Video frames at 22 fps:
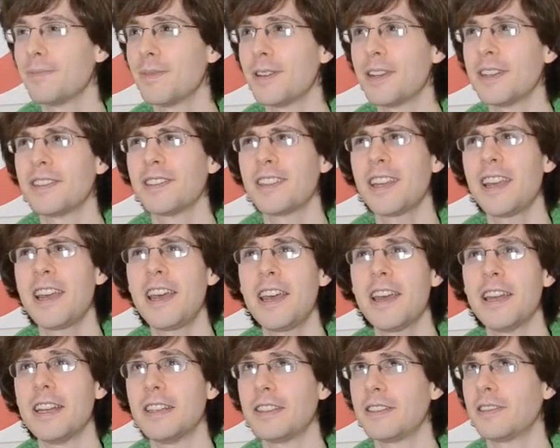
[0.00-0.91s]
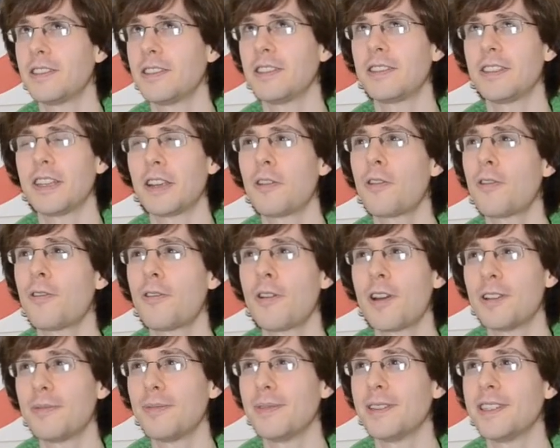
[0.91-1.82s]
but it's just
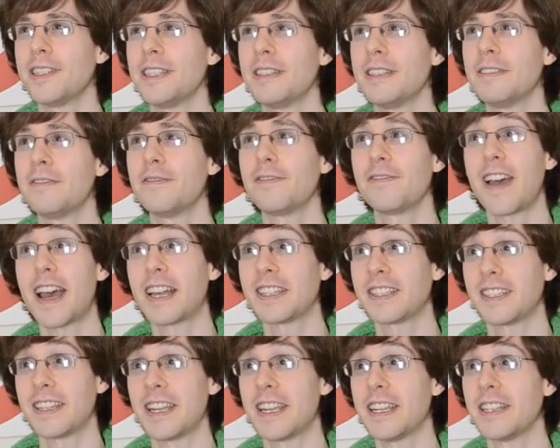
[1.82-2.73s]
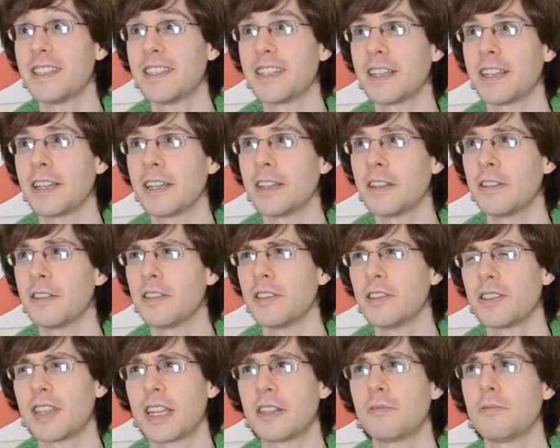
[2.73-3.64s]
incredibly fascinating and
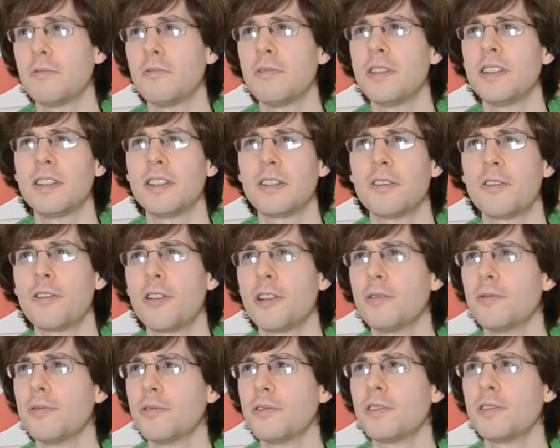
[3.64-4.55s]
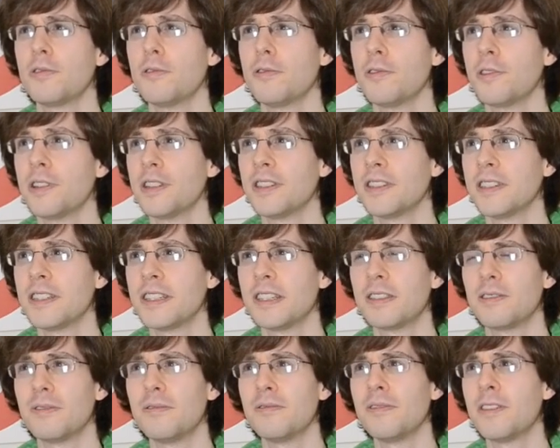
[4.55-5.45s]
just has all these incredible stories, and it
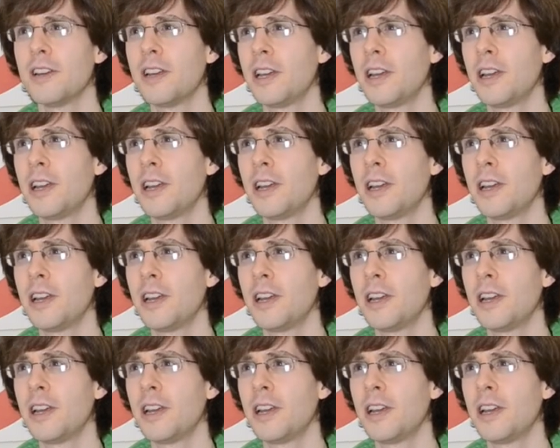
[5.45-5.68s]
sort of